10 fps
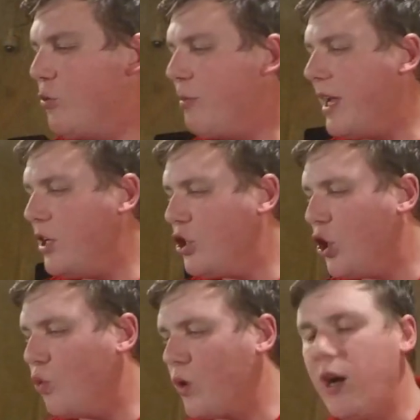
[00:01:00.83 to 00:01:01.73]
you may
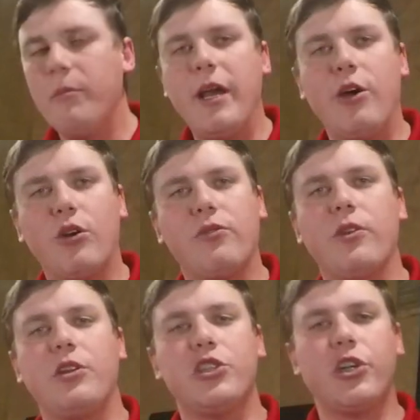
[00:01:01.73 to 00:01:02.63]
know Rombauer for
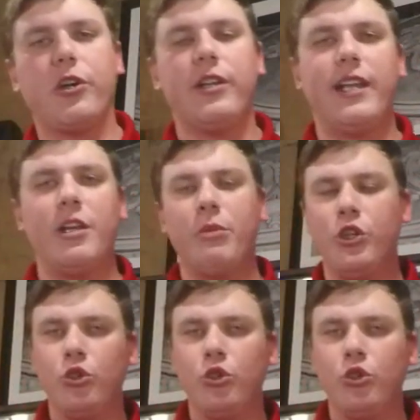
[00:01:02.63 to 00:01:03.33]
their Chardonnay,